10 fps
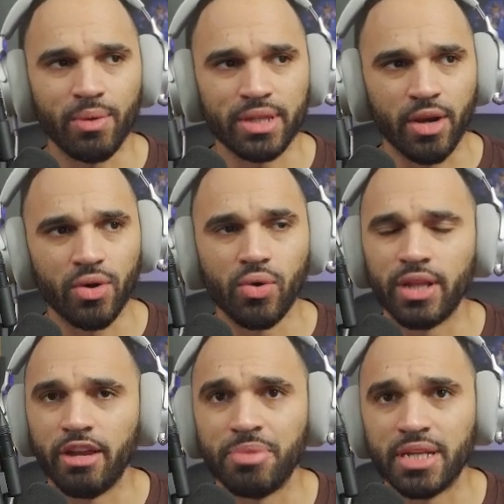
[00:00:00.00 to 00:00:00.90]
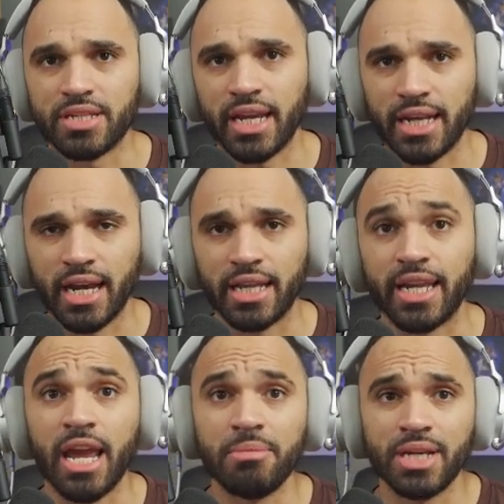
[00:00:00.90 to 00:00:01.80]
with Aerial Glaive being taken out of the
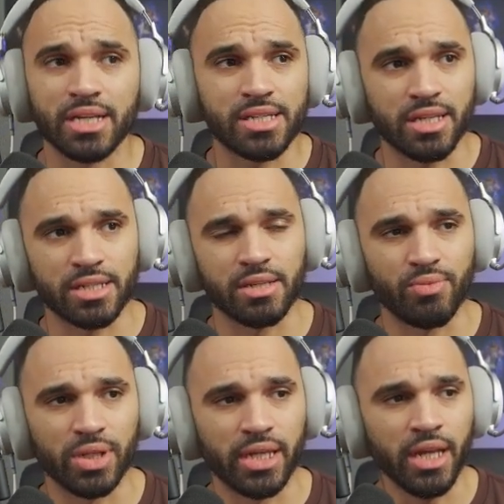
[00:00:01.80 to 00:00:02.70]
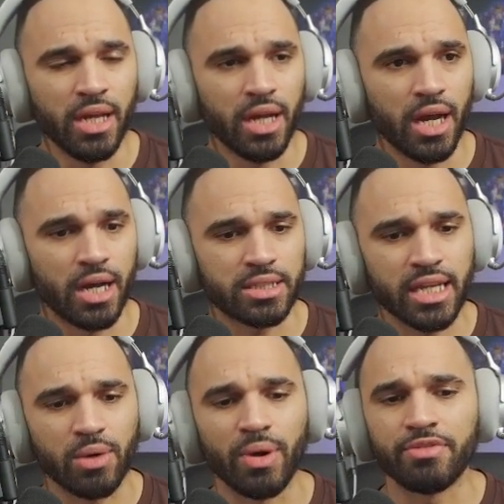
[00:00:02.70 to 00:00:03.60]
game because it doesn't really
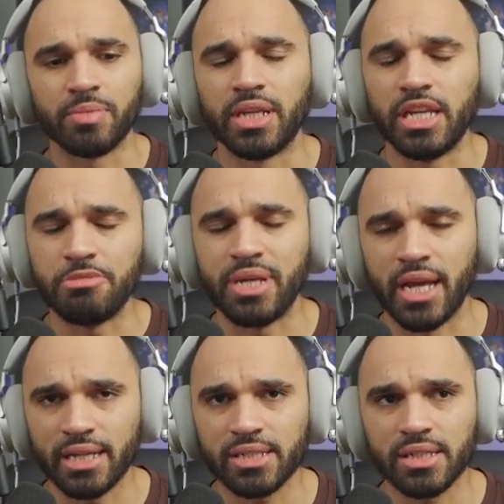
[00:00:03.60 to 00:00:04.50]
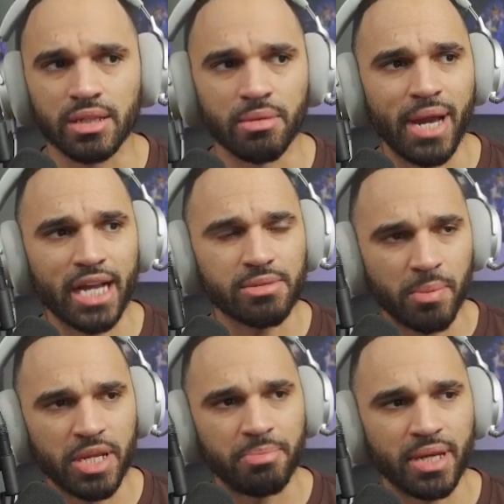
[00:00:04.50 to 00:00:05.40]
take away from the DPS. The maximum
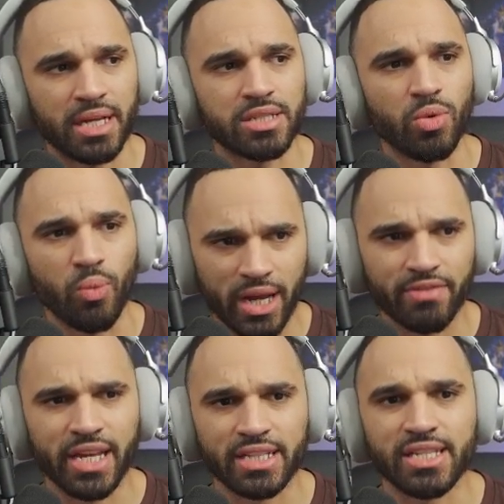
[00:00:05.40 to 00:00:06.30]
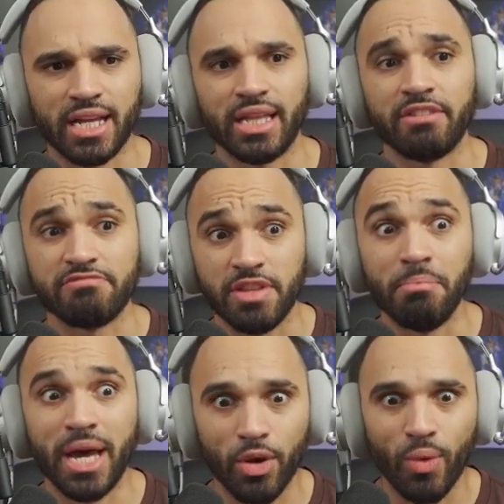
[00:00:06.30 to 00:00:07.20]
DPS, the way of the Insect Glaive, the
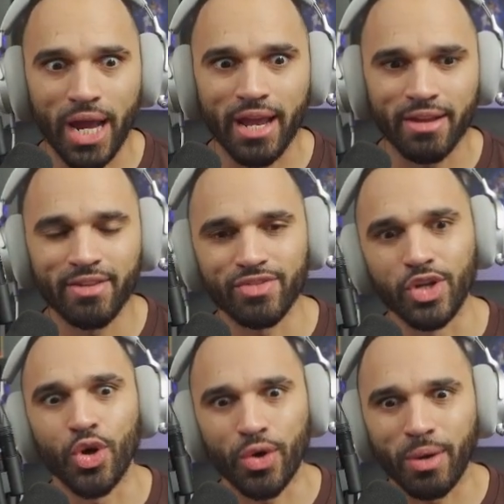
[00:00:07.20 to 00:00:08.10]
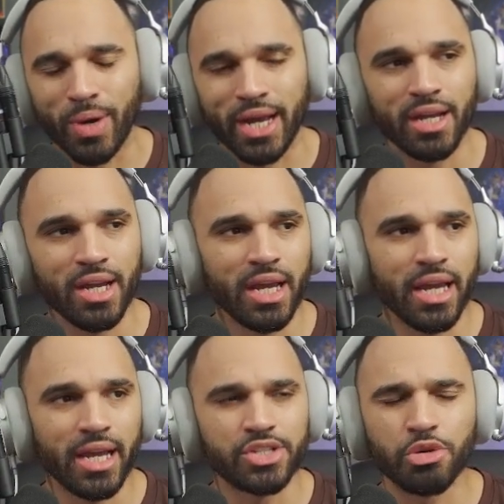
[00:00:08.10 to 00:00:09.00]
meta way, the nerdy way,
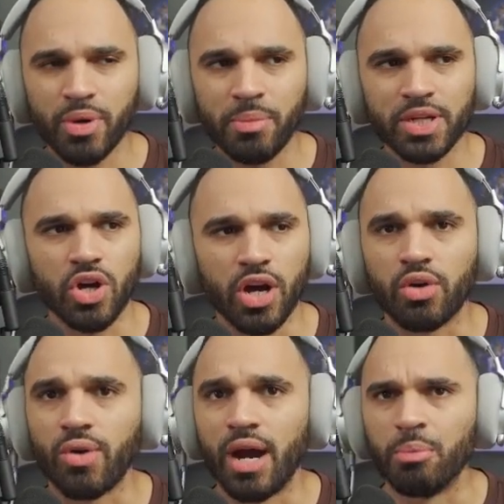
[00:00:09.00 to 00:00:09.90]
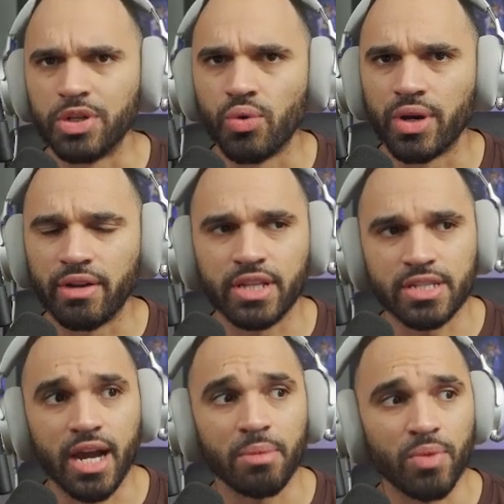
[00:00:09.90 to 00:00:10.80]
is you're pretty much on ground majority of the
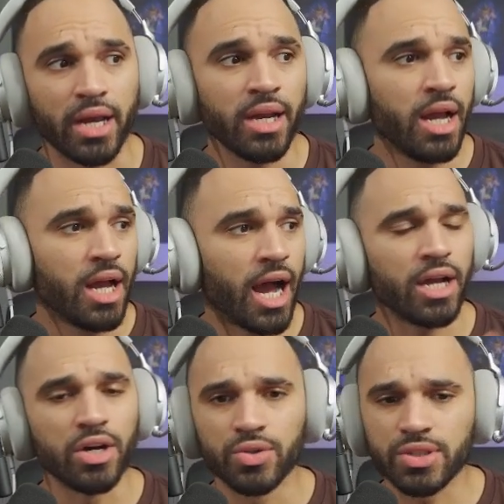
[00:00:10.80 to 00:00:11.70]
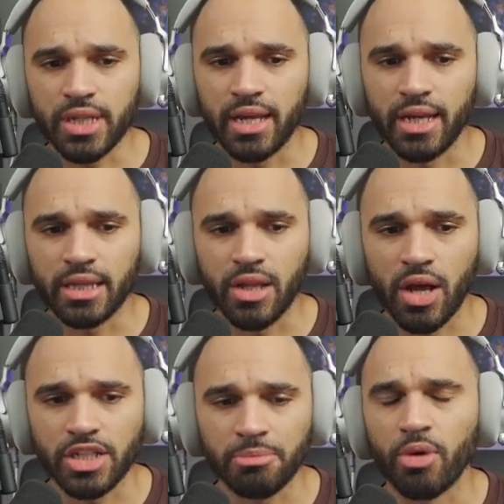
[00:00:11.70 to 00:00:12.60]
time, right? I understand that
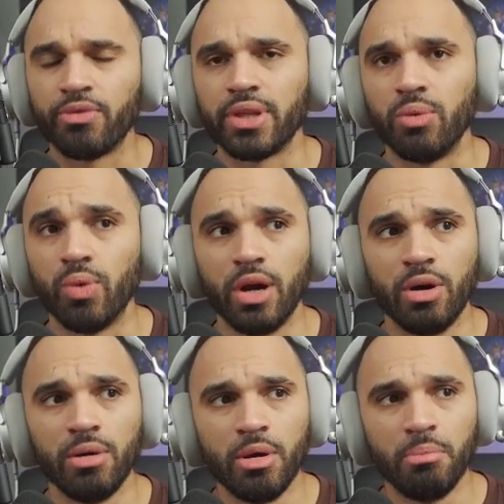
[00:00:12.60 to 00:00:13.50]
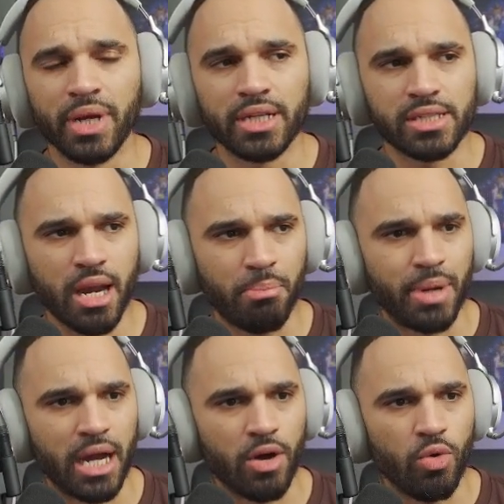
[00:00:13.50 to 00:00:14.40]
logic perfectly well, but it's not
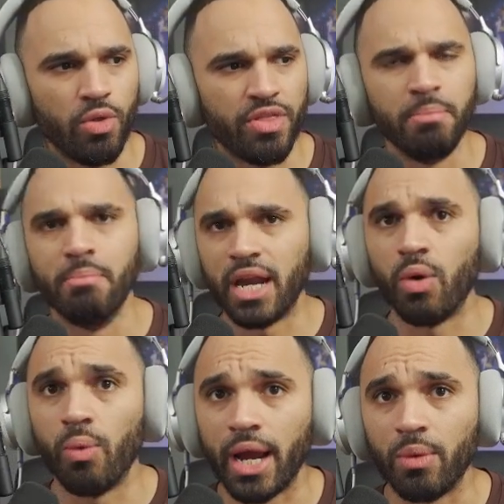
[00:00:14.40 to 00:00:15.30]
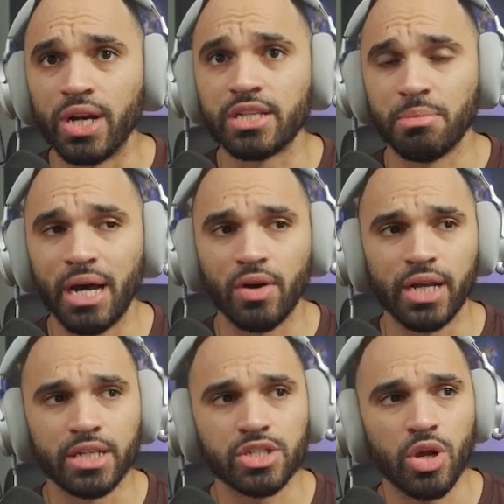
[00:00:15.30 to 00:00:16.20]
about the meta way. What it's about
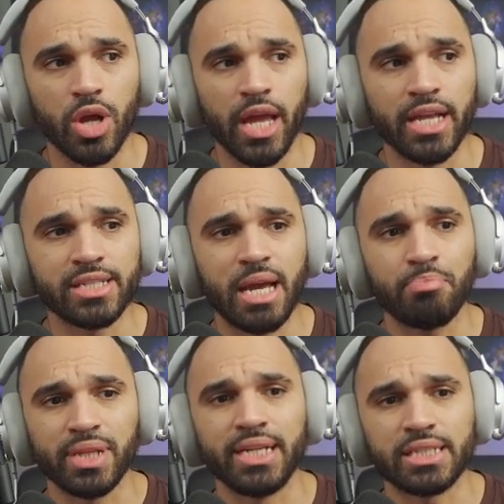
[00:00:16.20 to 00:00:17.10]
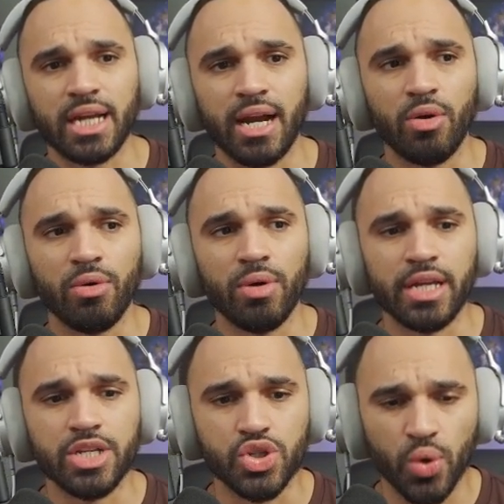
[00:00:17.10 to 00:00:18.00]
is that playstyle
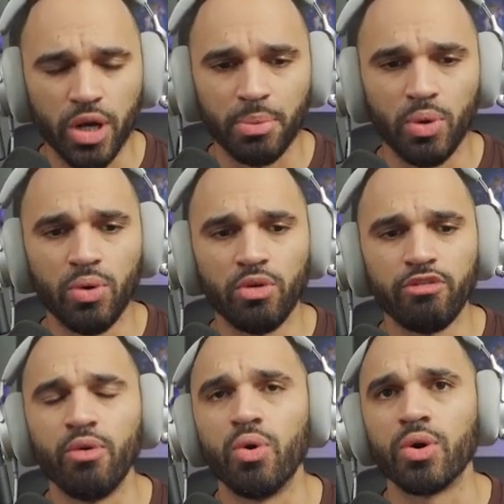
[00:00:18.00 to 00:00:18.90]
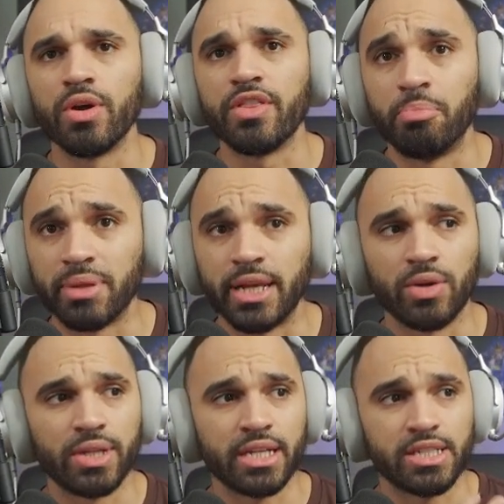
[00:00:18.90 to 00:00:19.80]
enjoyable for the player
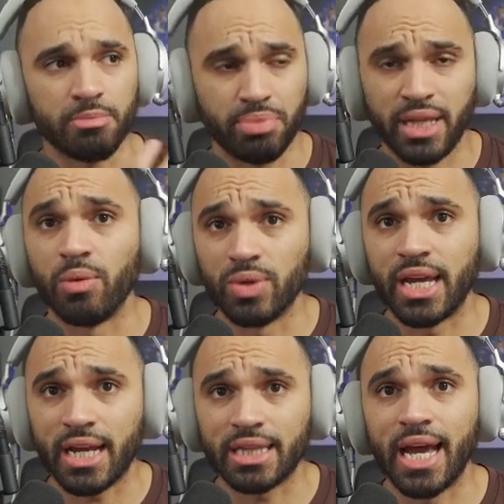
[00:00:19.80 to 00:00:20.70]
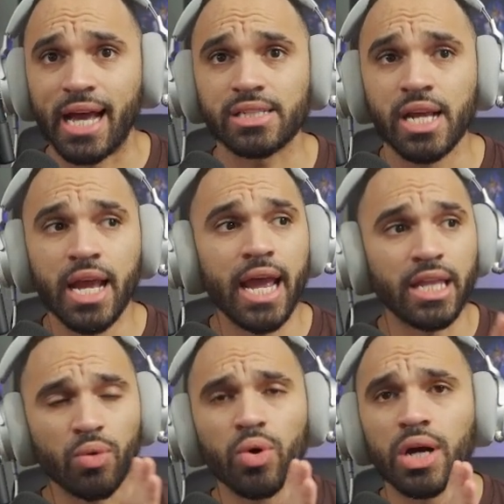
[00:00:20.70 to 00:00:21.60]
that is playing with that class? And
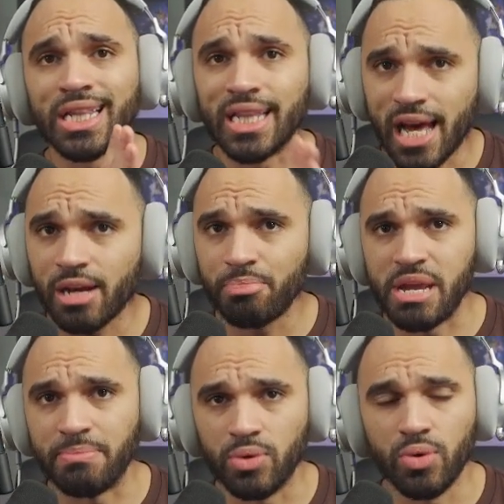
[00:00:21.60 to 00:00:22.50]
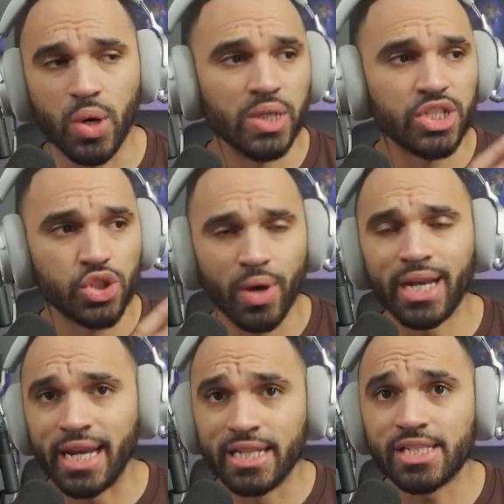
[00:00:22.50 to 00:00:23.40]
there were a lot of people who enjoyed
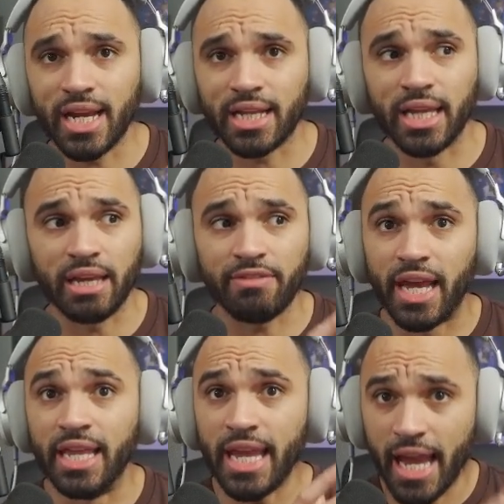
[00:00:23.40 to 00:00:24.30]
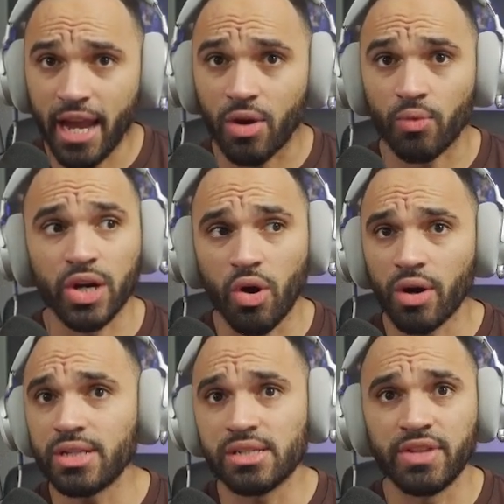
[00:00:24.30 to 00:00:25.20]
Insect Glaive in the air,
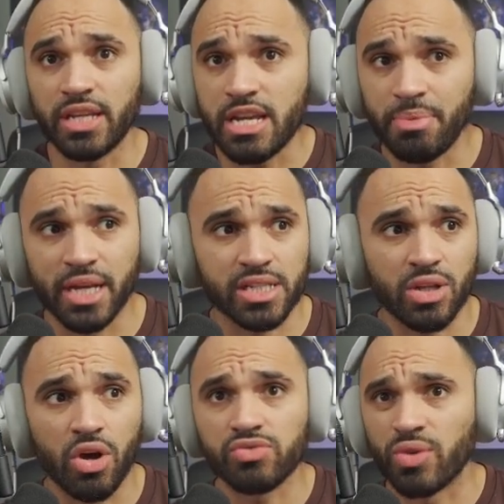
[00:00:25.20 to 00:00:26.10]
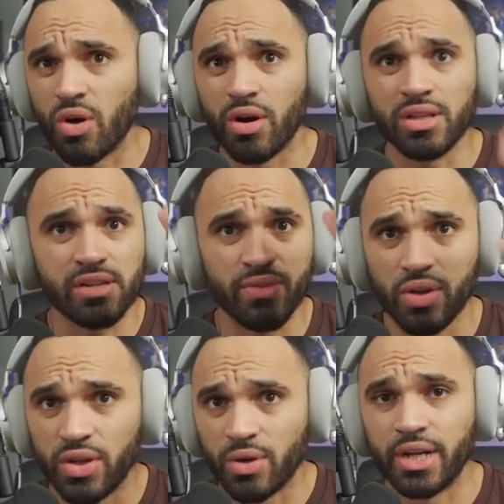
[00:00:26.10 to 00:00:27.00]
regardless of the DPS loss, regardless of all
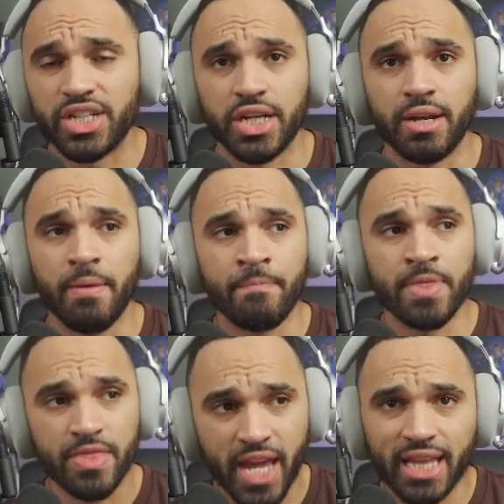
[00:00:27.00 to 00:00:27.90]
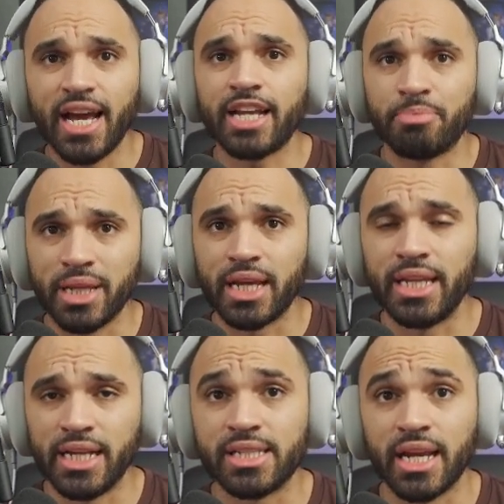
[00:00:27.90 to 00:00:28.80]
the nerdy shit. They liked playing the
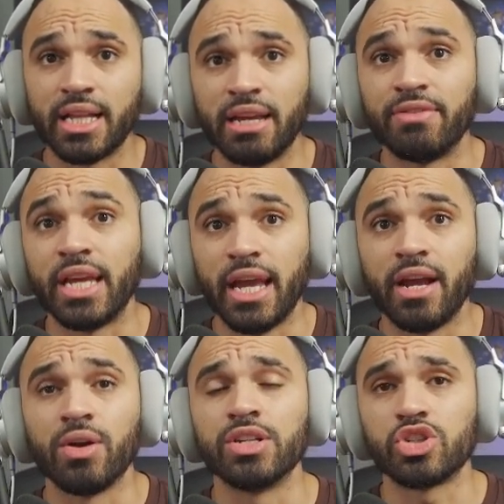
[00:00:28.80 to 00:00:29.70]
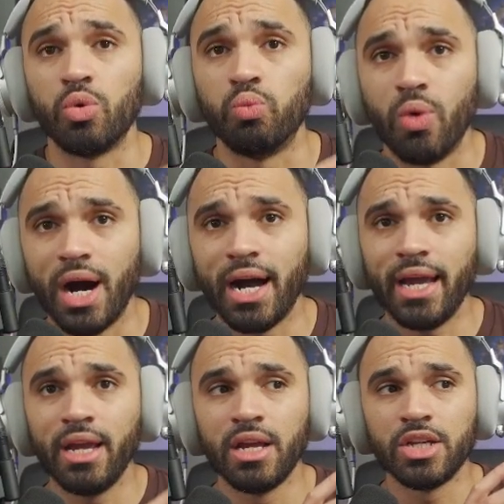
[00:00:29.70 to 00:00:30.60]
Insect Glaive in the air. And so
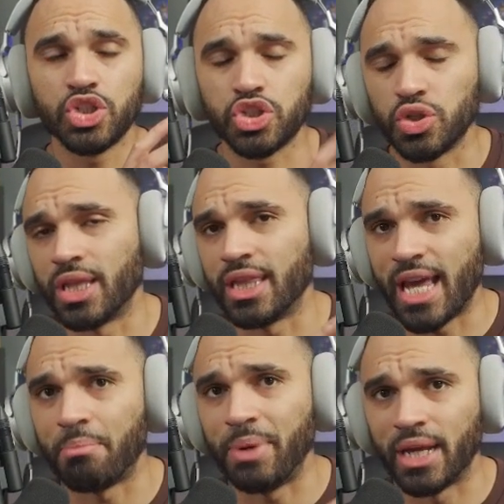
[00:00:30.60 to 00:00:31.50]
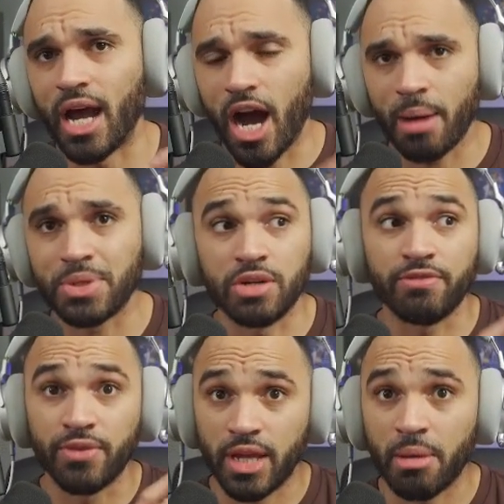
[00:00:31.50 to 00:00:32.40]
why shouldn't that be an option
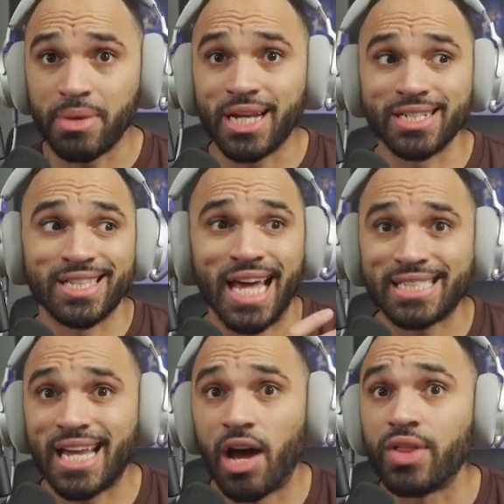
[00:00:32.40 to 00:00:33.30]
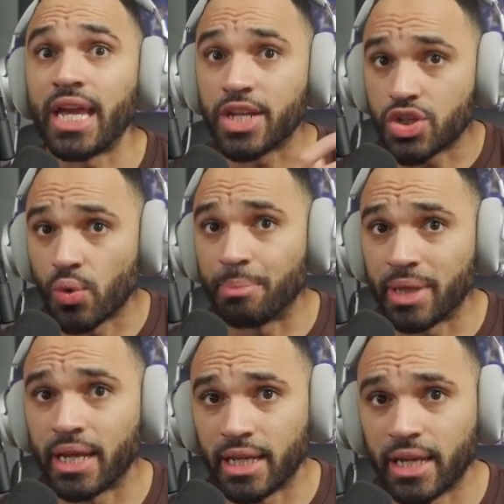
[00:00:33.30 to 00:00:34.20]
for them? Because that's how they enjoy
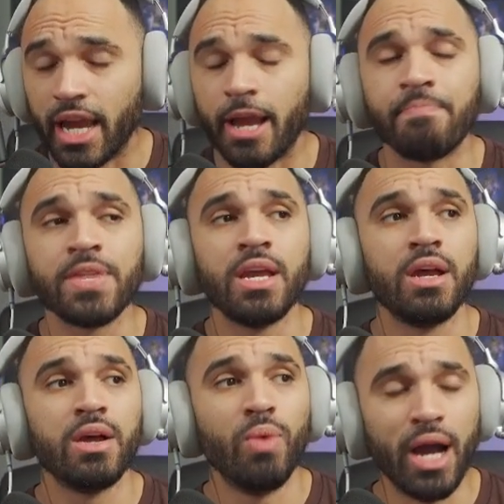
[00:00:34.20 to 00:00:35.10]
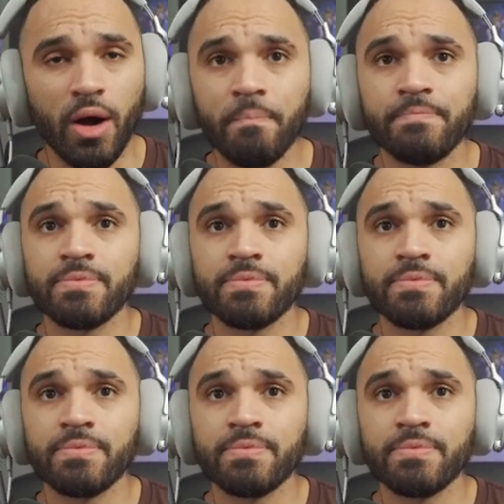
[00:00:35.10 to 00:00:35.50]
playing the game. Well,